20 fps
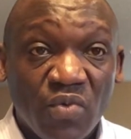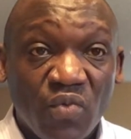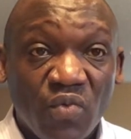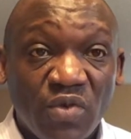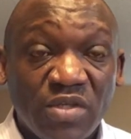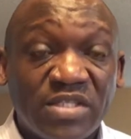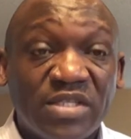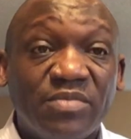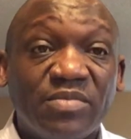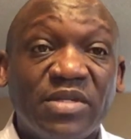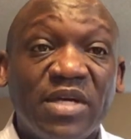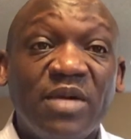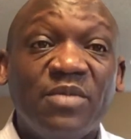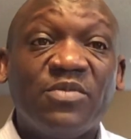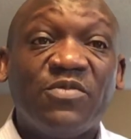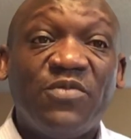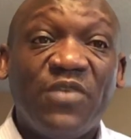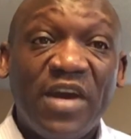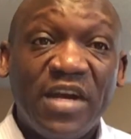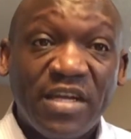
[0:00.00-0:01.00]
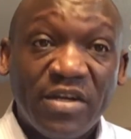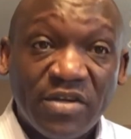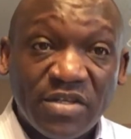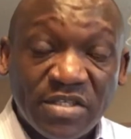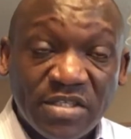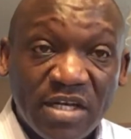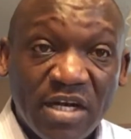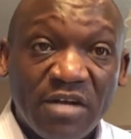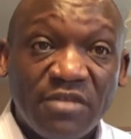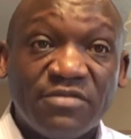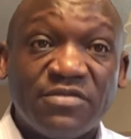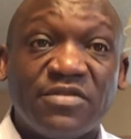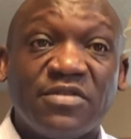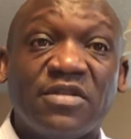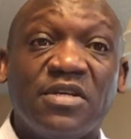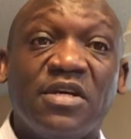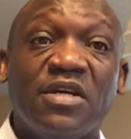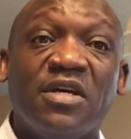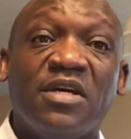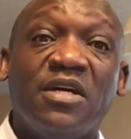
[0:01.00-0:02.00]
We sometimes find
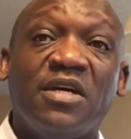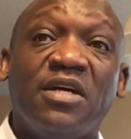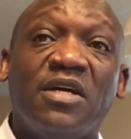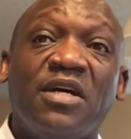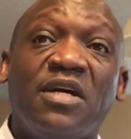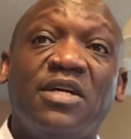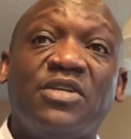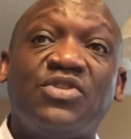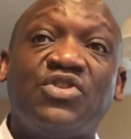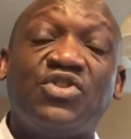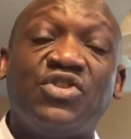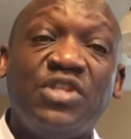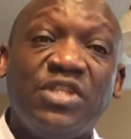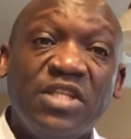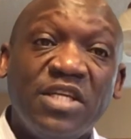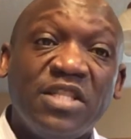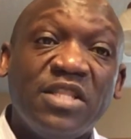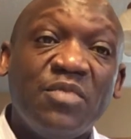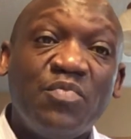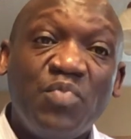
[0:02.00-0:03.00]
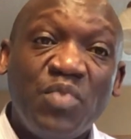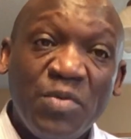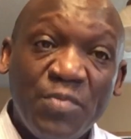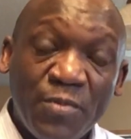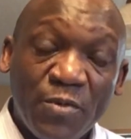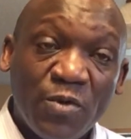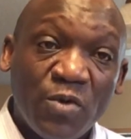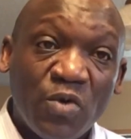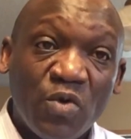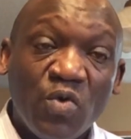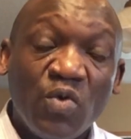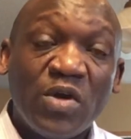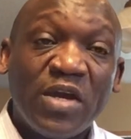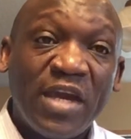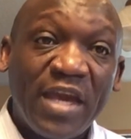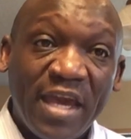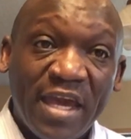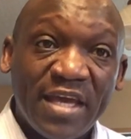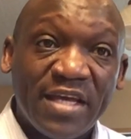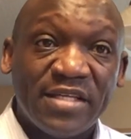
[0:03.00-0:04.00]
ourselves treating the people who
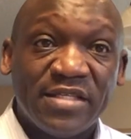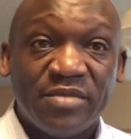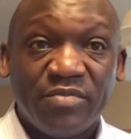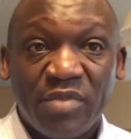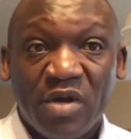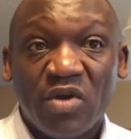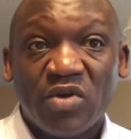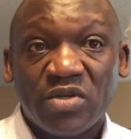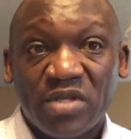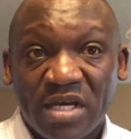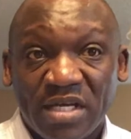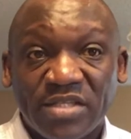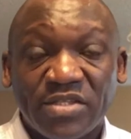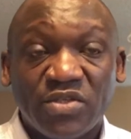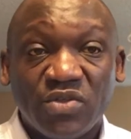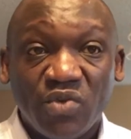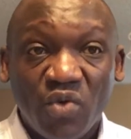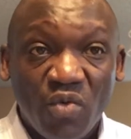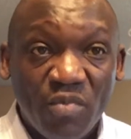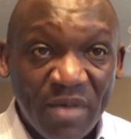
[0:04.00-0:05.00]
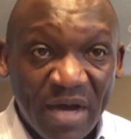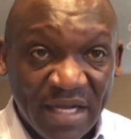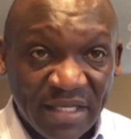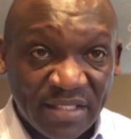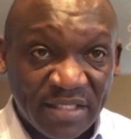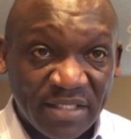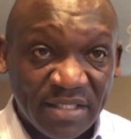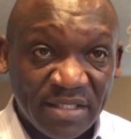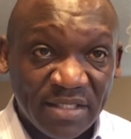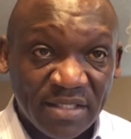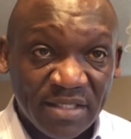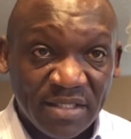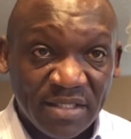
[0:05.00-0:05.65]
cares about us so much